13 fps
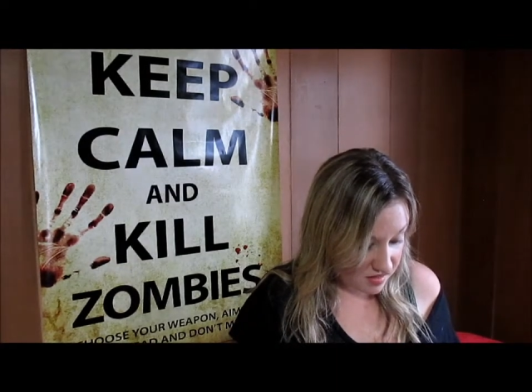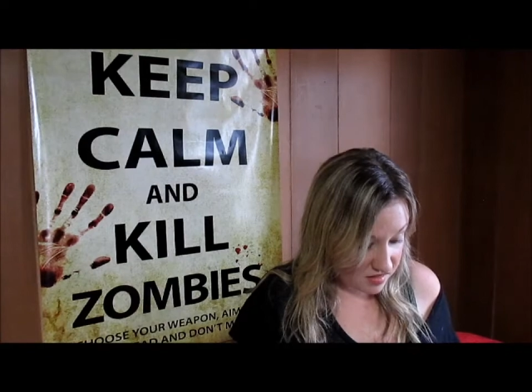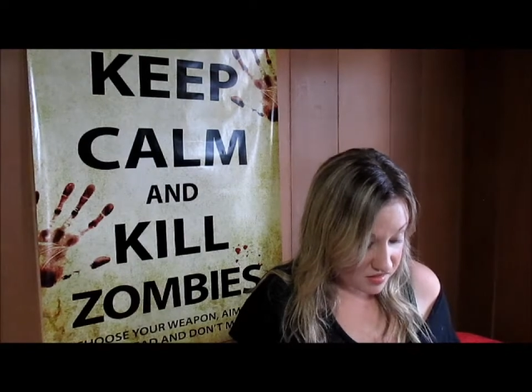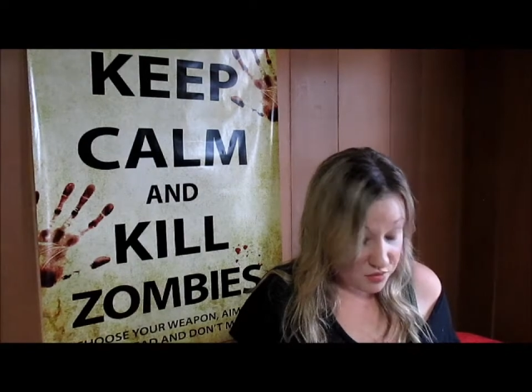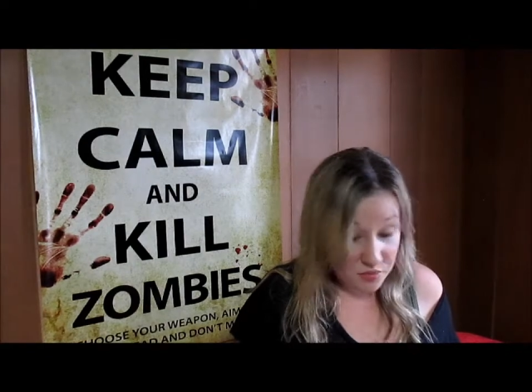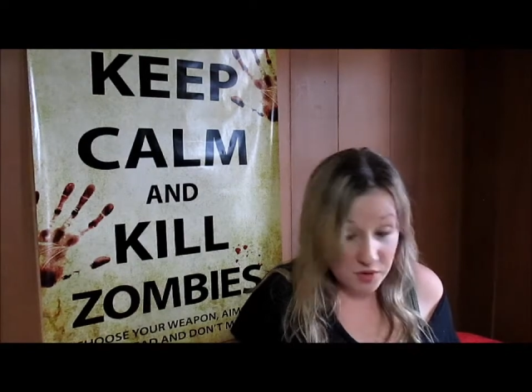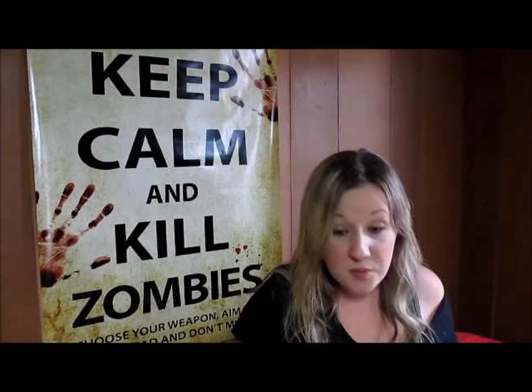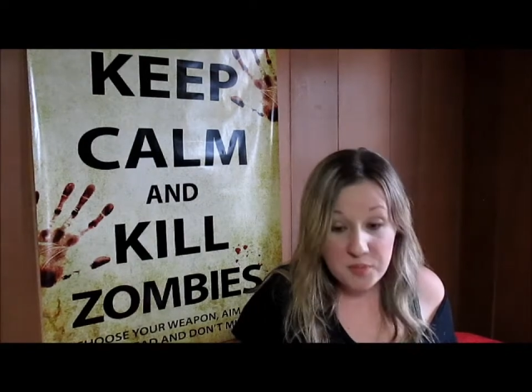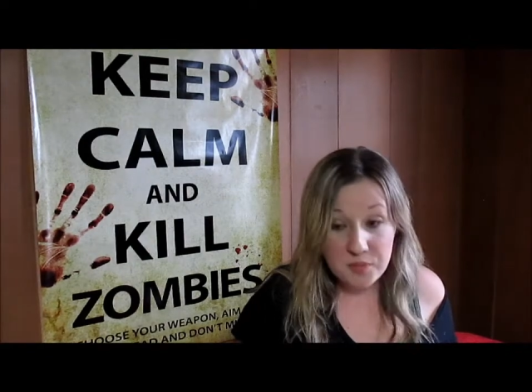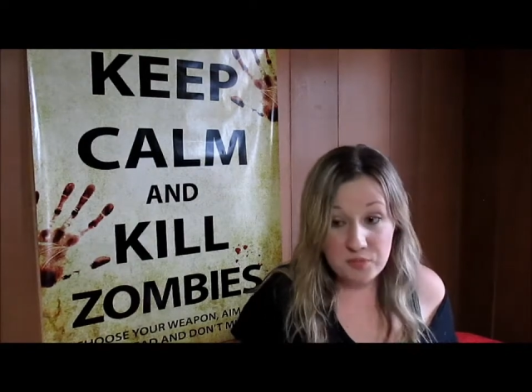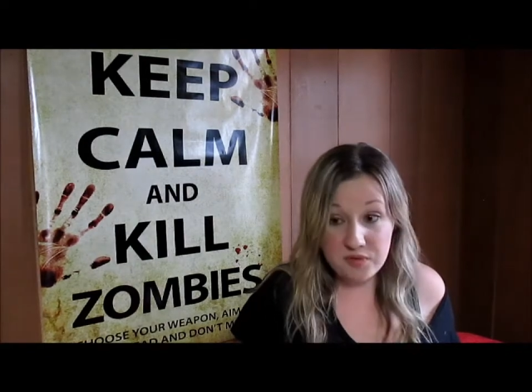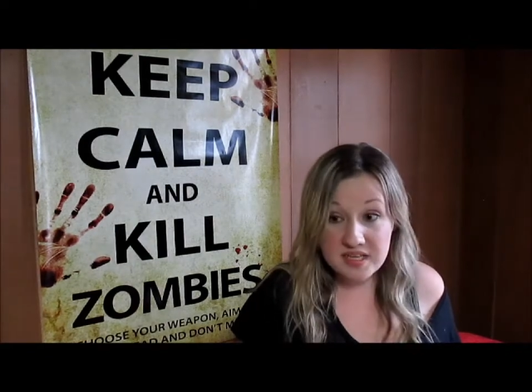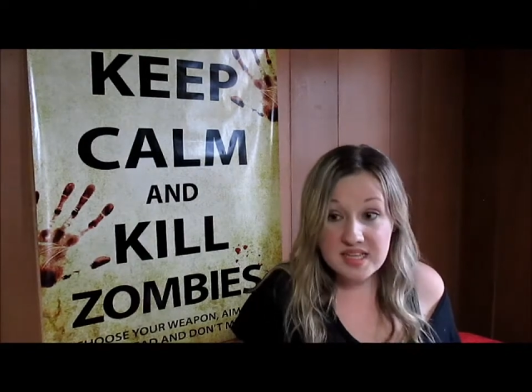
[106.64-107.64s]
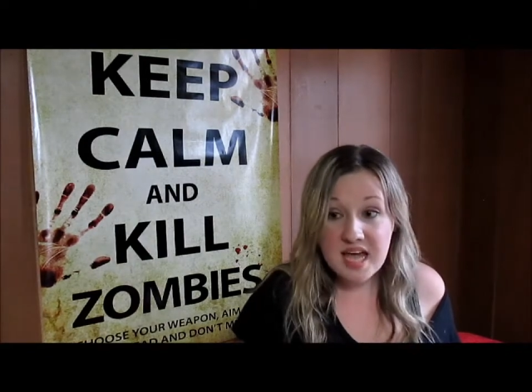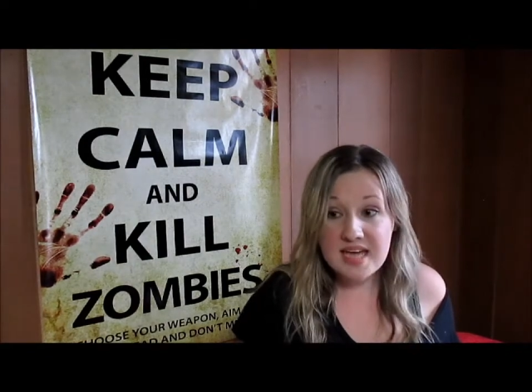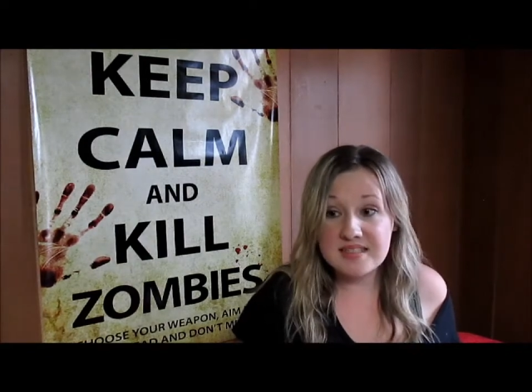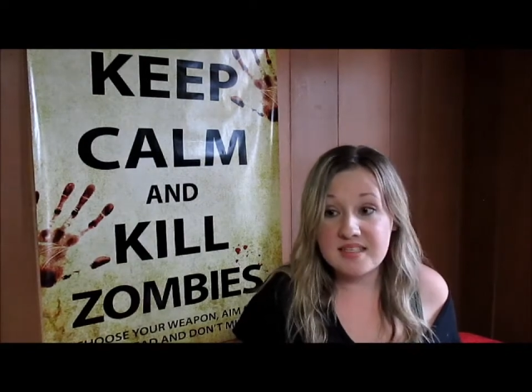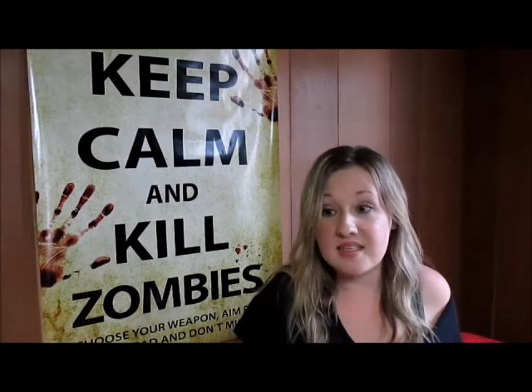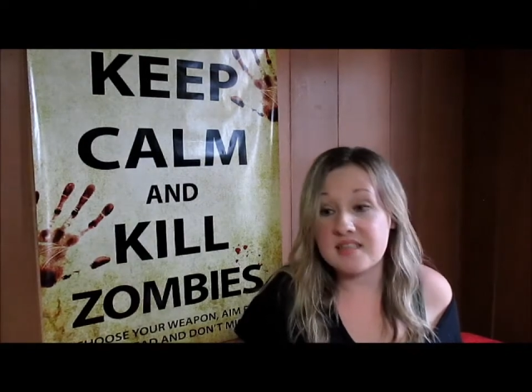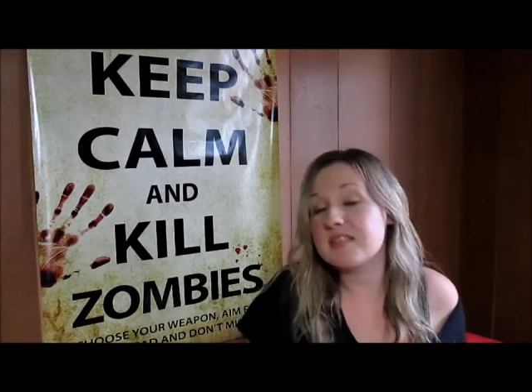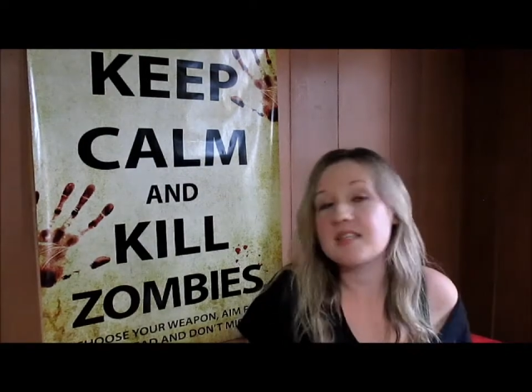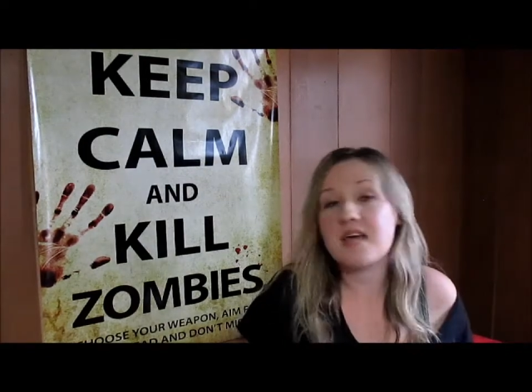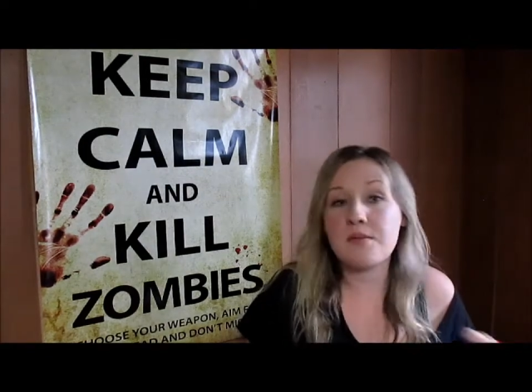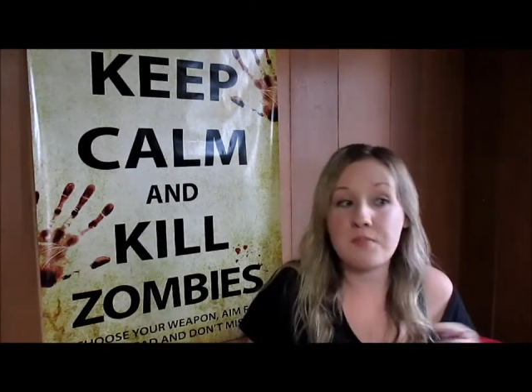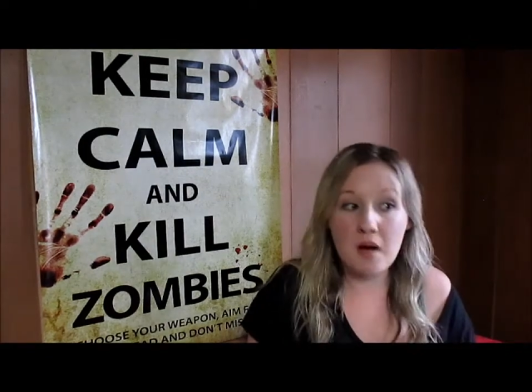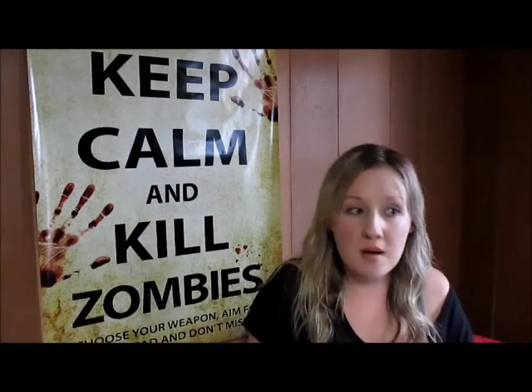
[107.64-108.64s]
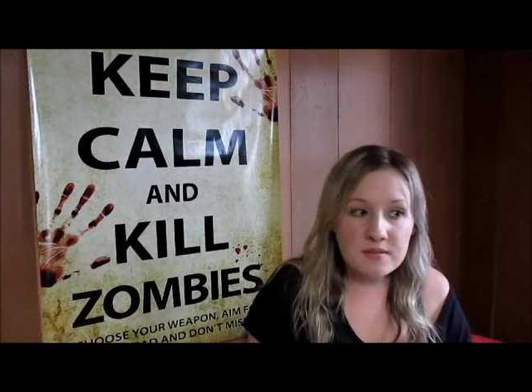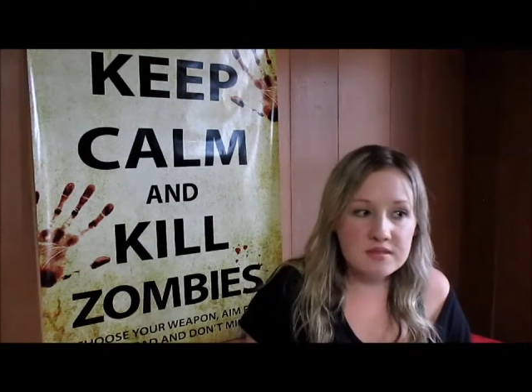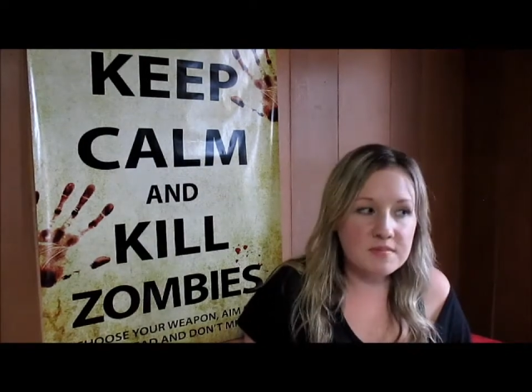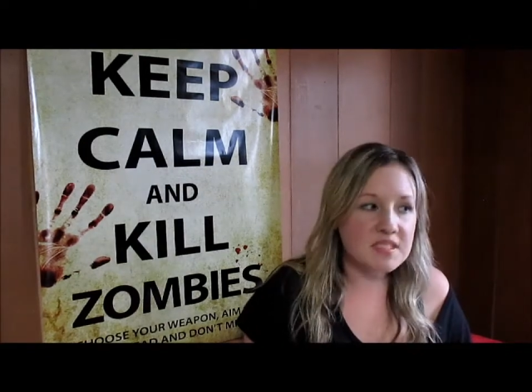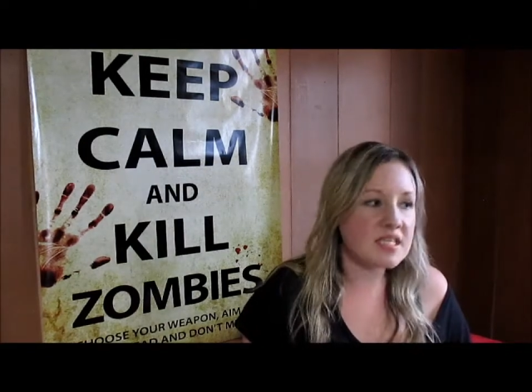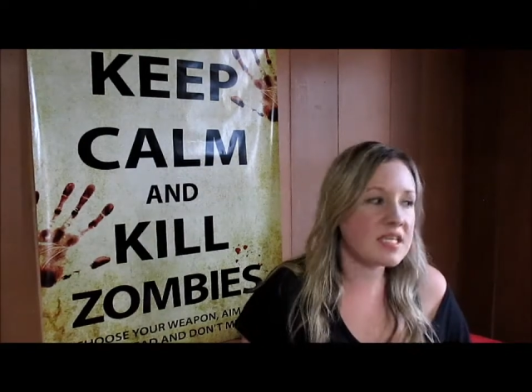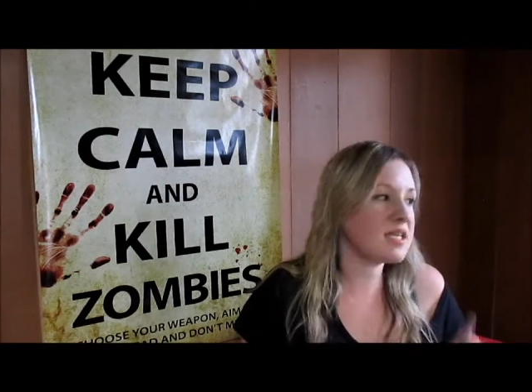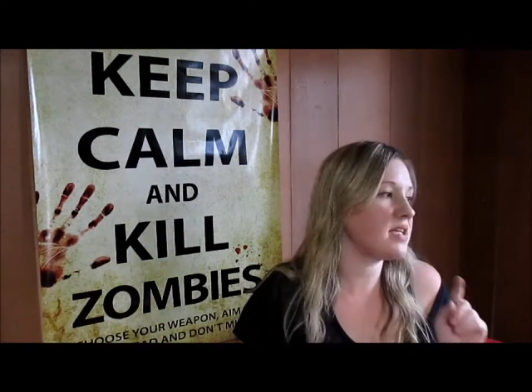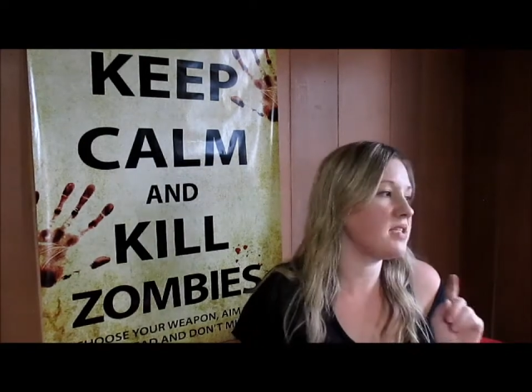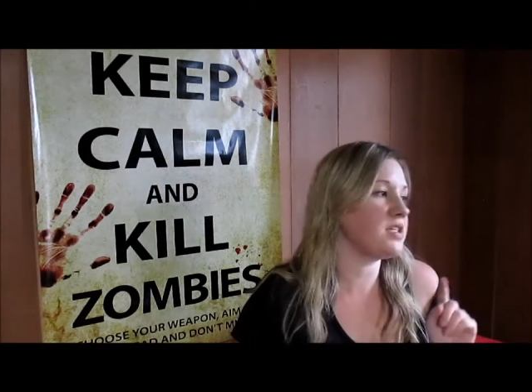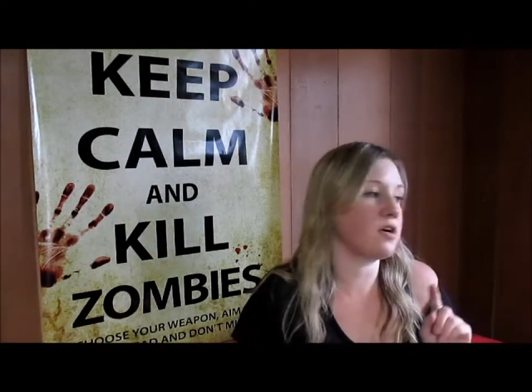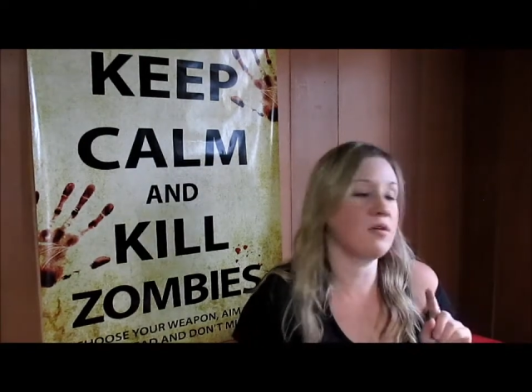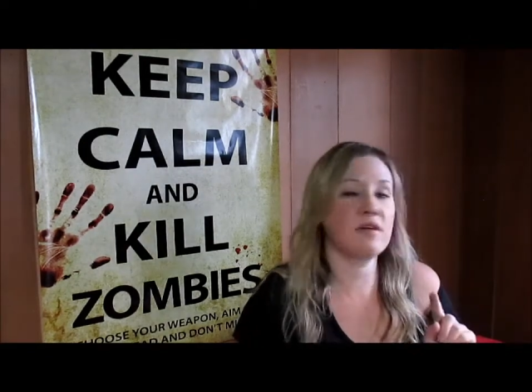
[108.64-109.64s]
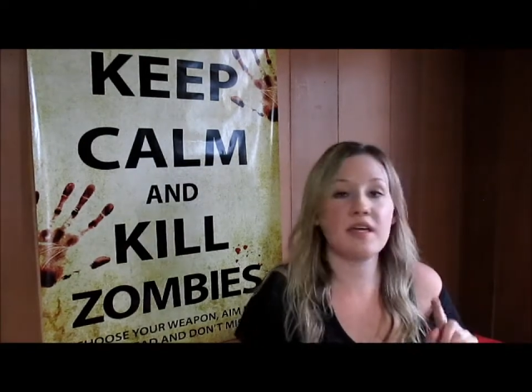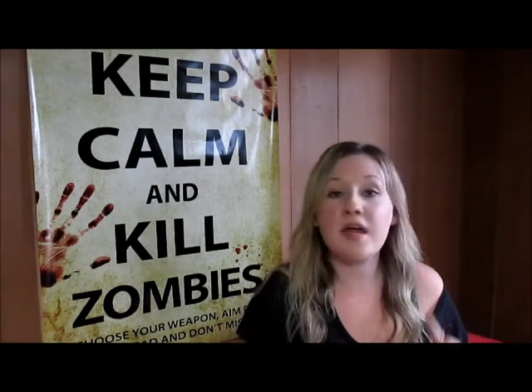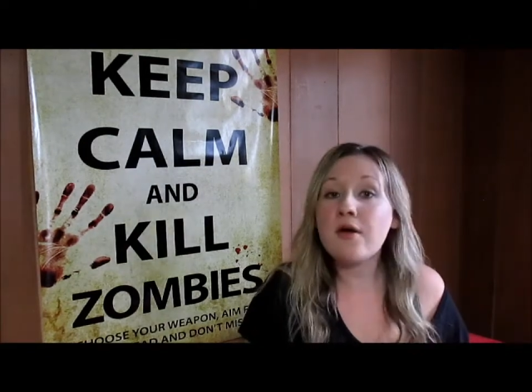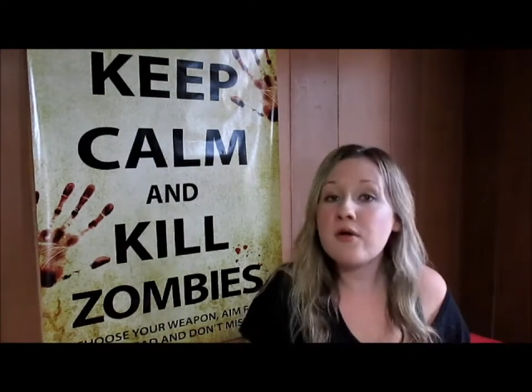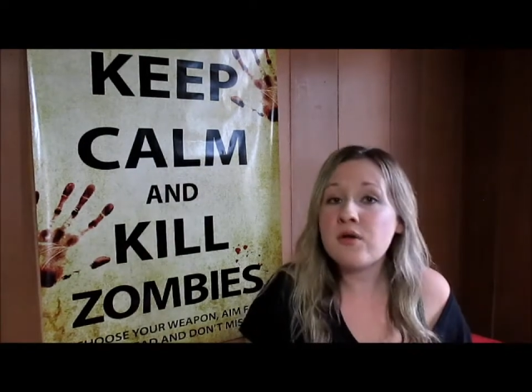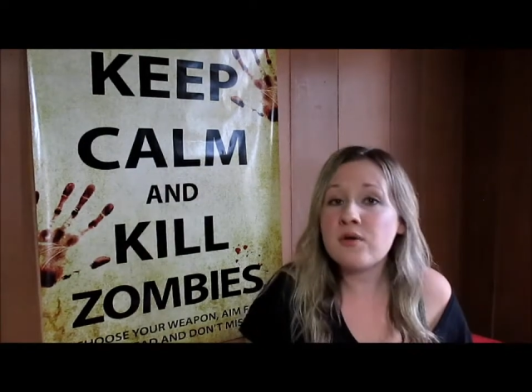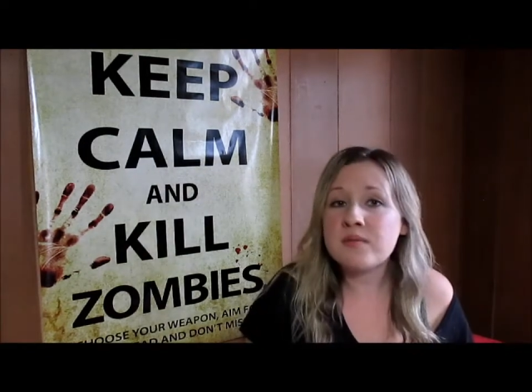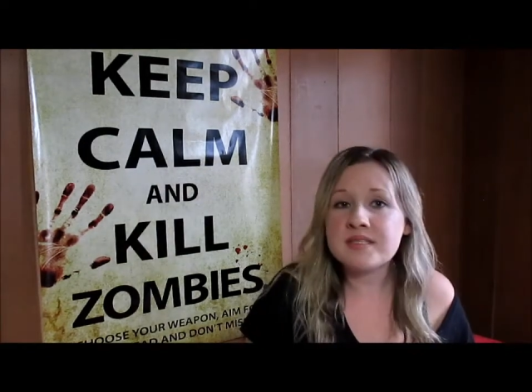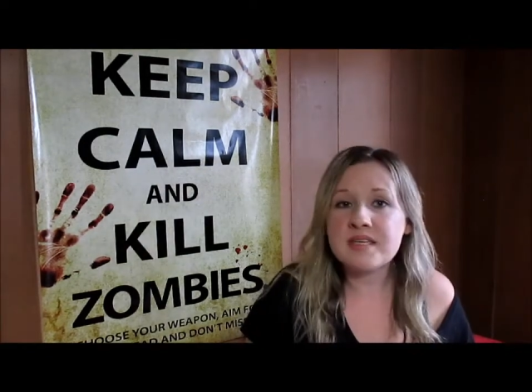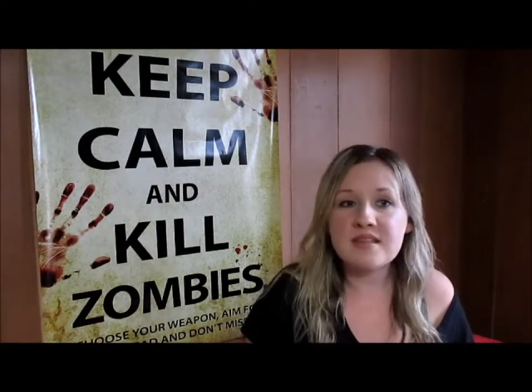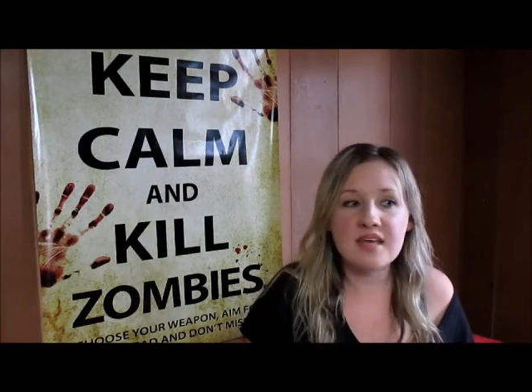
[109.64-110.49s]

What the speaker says: the group realizes that Bob is missing and Daryl and Carol are missing,